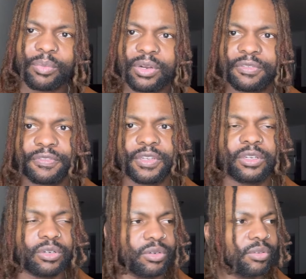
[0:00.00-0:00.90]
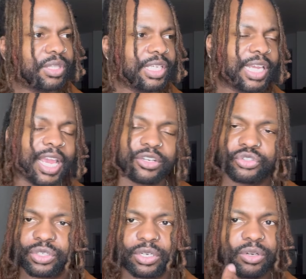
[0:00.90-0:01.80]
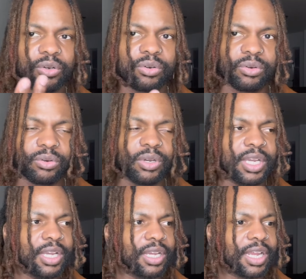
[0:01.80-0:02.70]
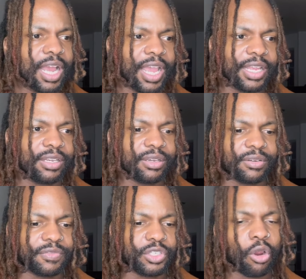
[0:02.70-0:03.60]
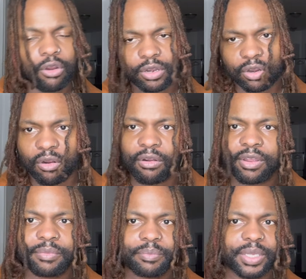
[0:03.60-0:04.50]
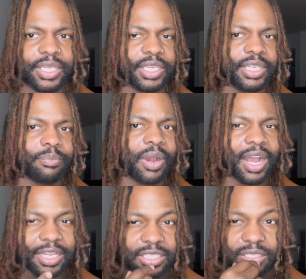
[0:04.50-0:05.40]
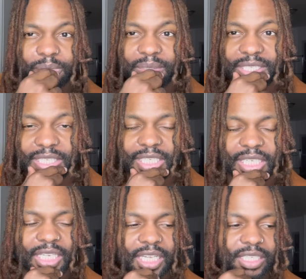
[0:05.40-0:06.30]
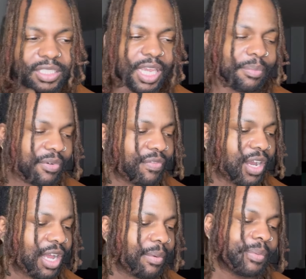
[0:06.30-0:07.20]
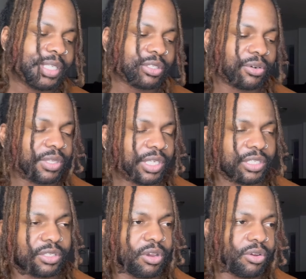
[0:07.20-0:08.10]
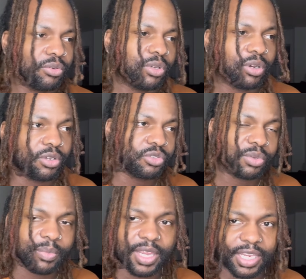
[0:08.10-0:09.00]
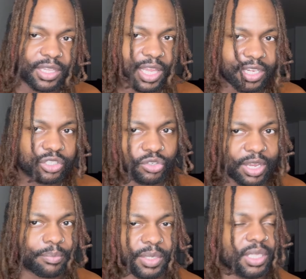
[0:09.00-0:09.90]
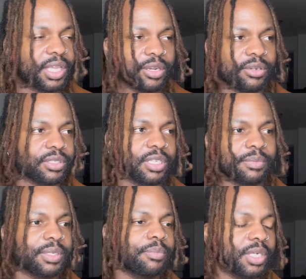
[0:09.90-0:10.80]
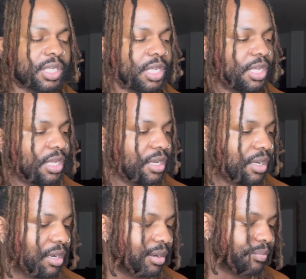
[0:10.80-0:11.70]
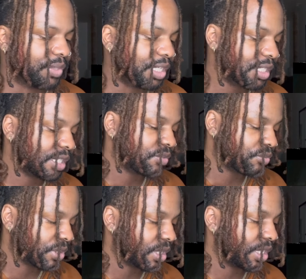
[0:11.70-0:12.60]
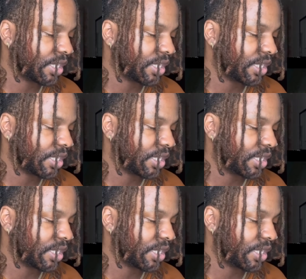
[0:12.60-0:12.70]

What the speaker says: filled theatrical kind of dark R&B possibly type of vibe. I mean, it's early in the song. Who knows? We may get like a trap beat later or something. But this is really,